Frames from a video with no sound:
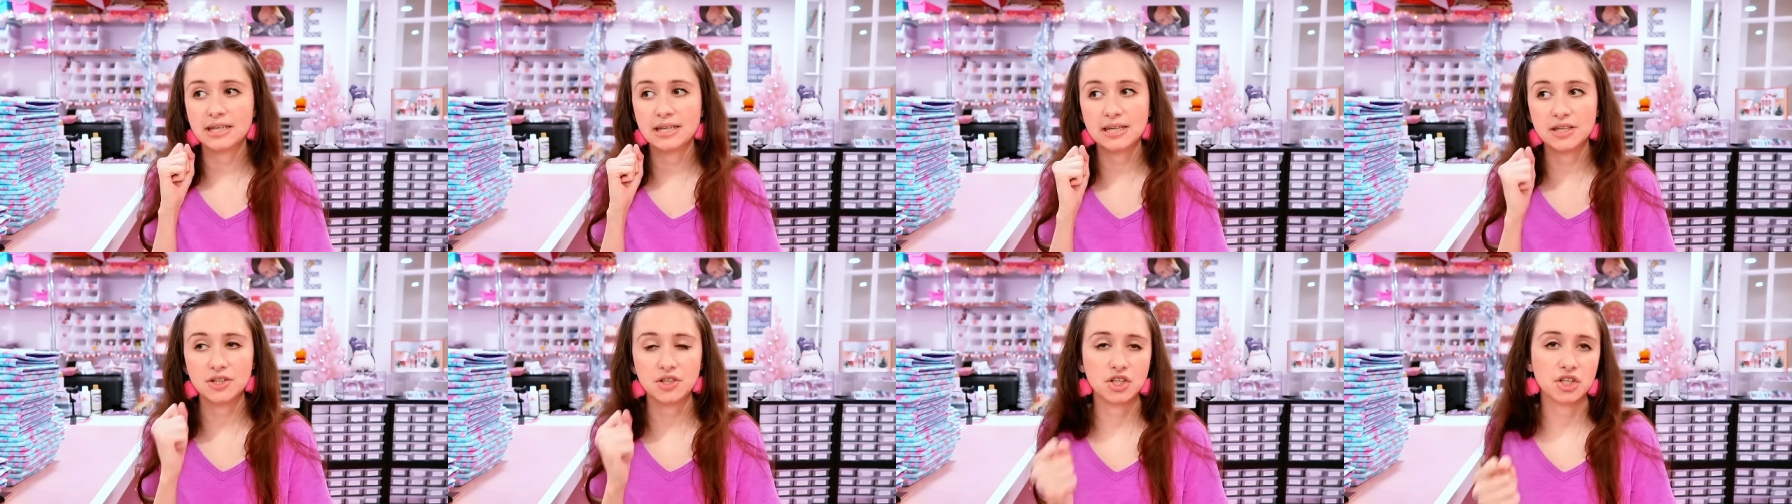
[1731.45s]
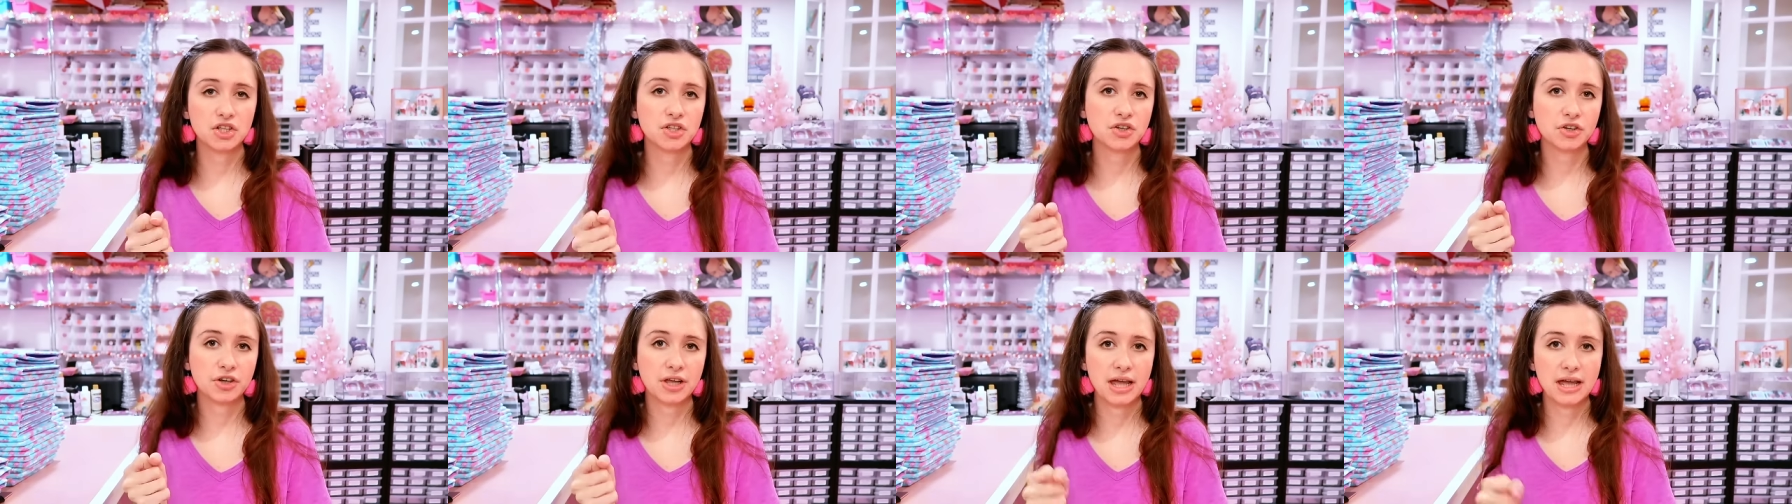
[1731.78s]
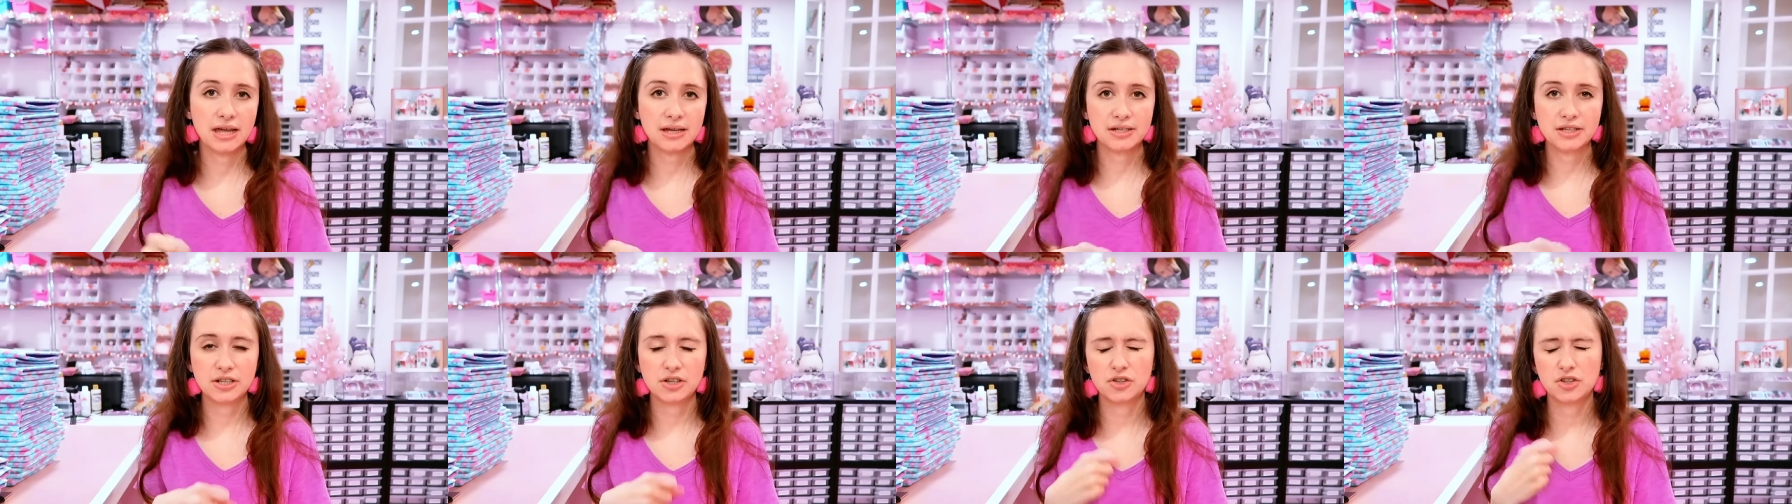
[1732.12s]
eat ginger
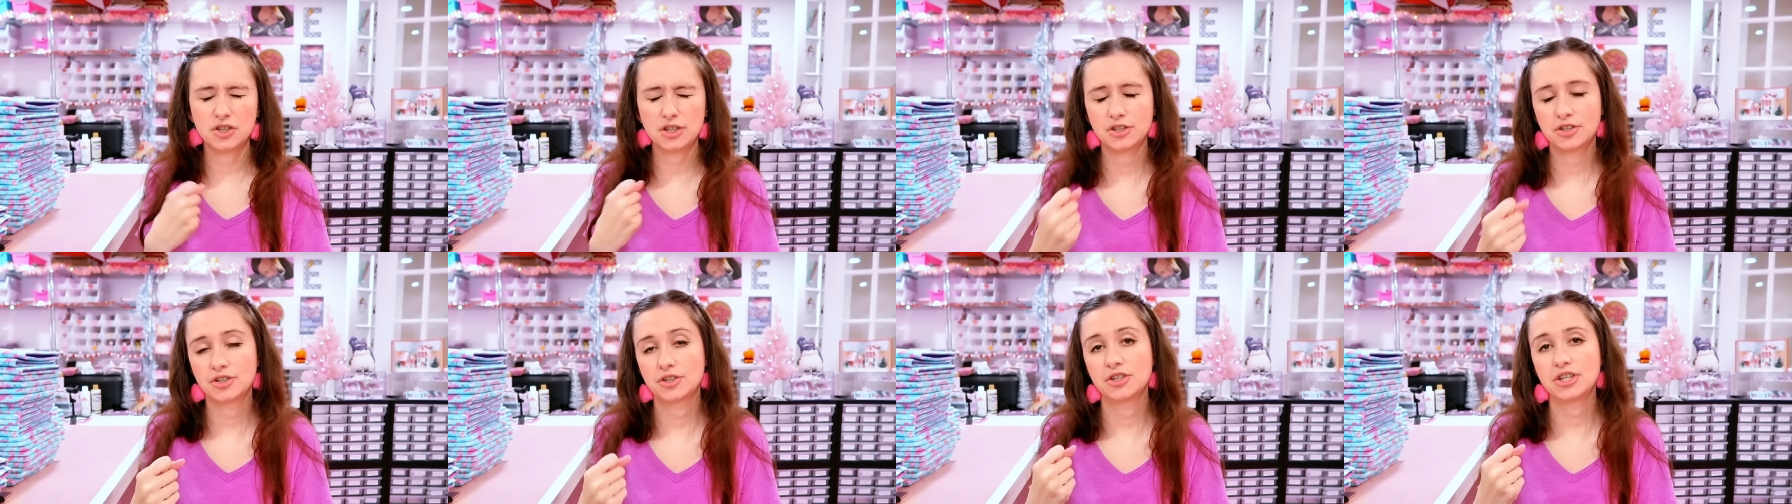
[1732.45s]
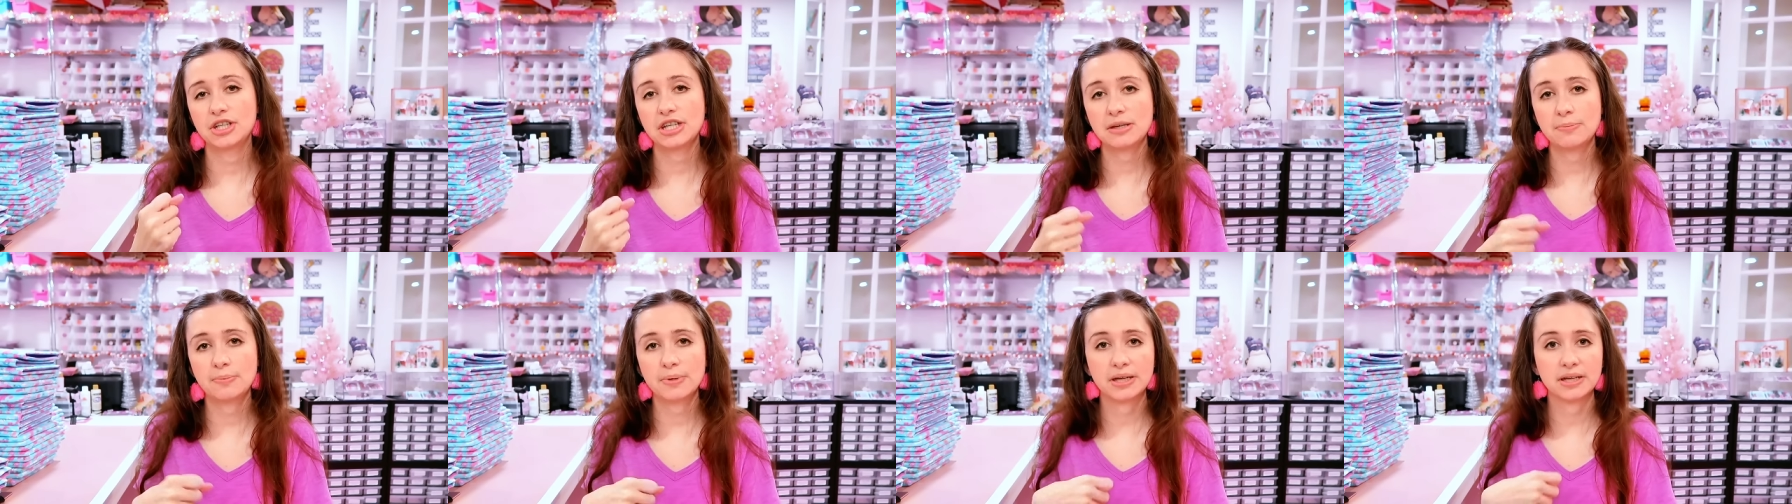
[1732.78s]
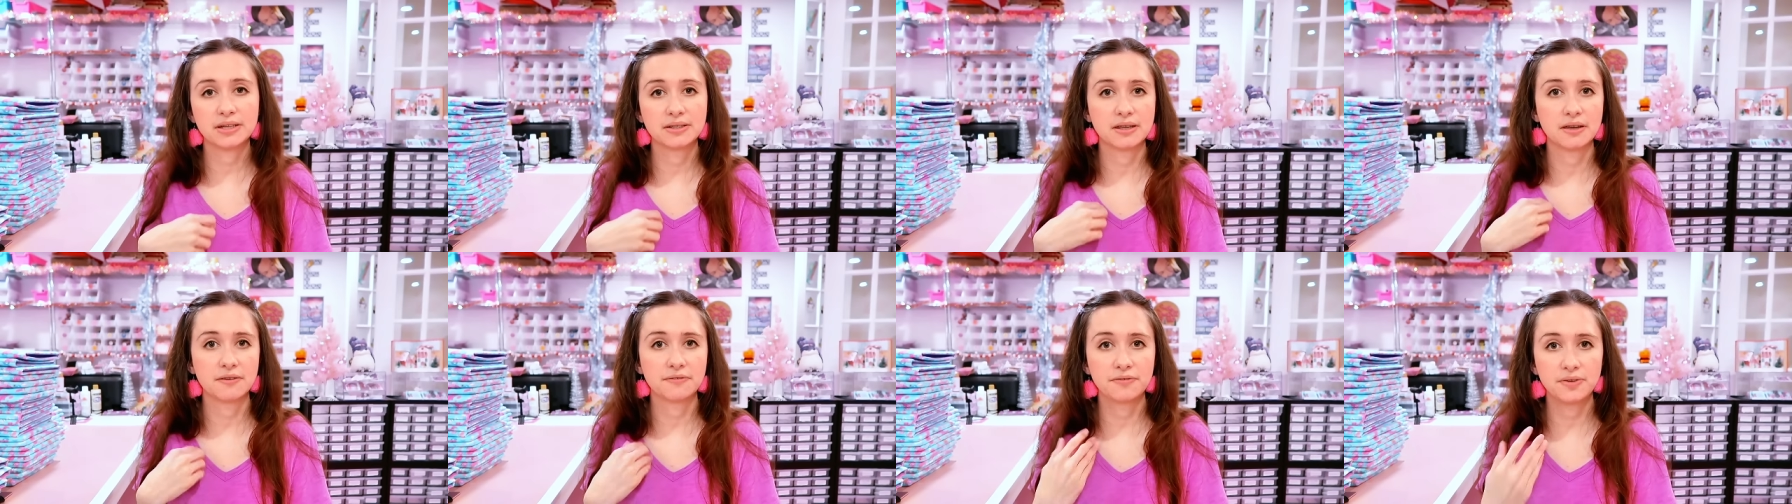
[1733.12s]
candy or ginger tea
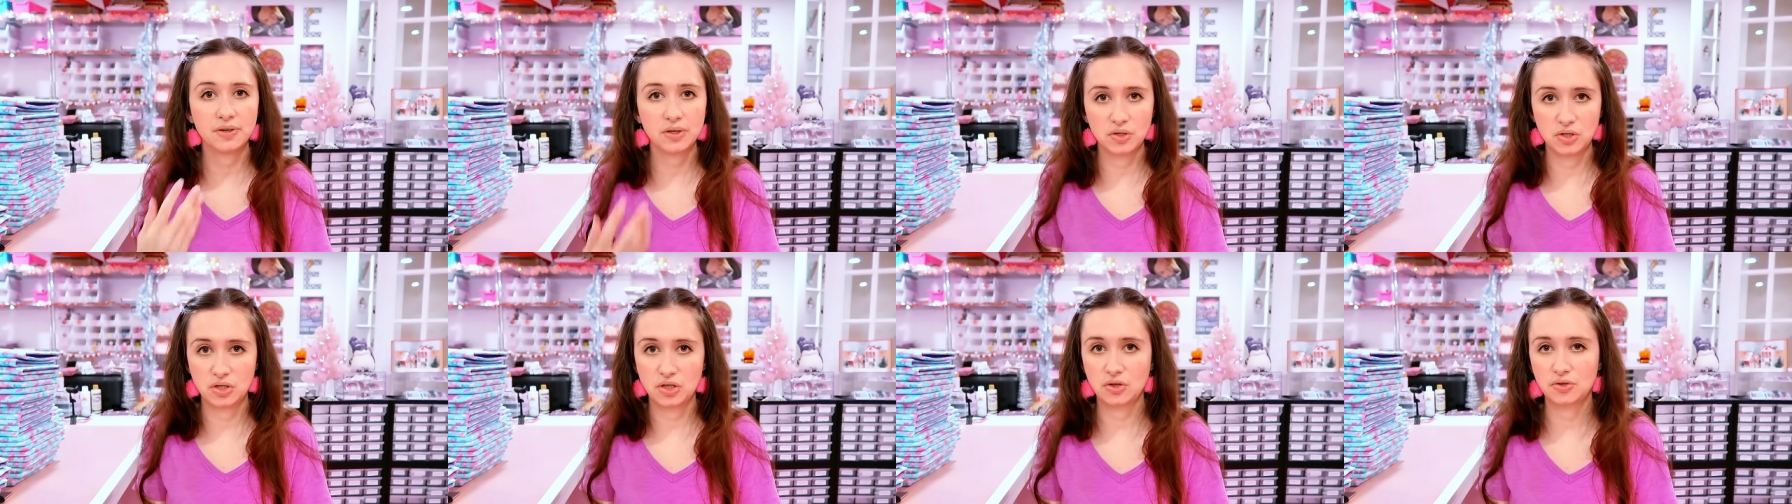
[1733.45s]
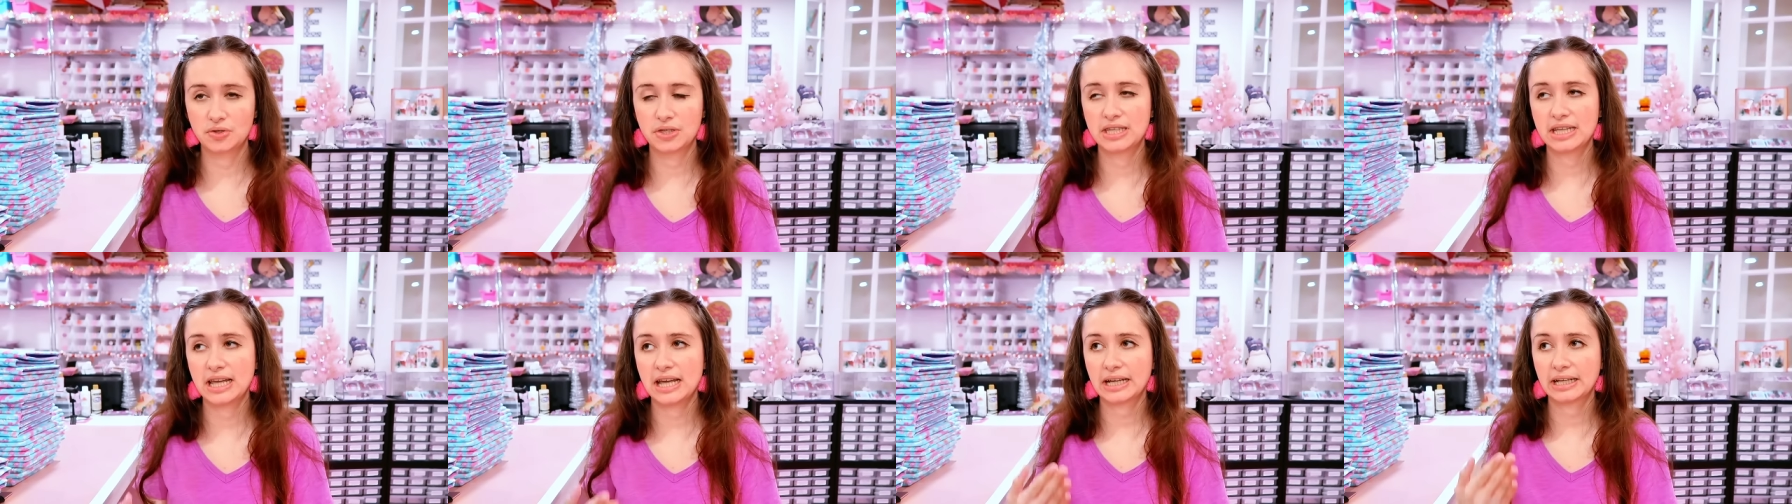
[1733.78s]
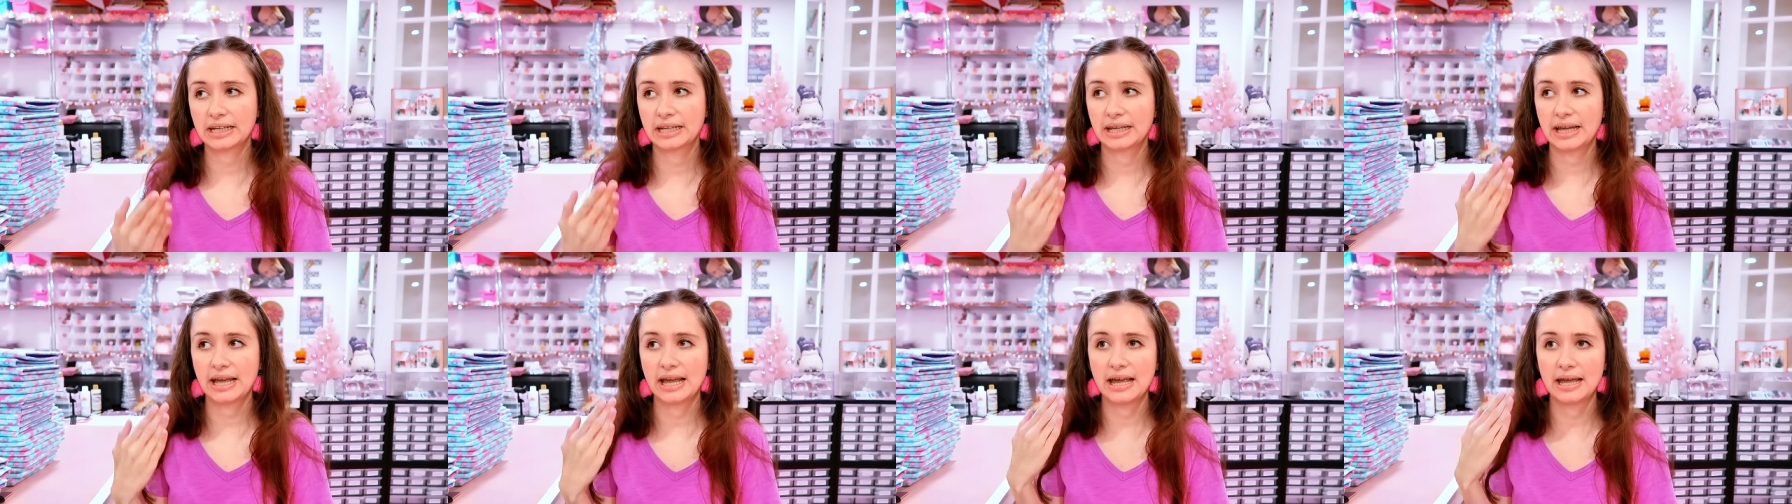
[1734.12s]
because I feel so sick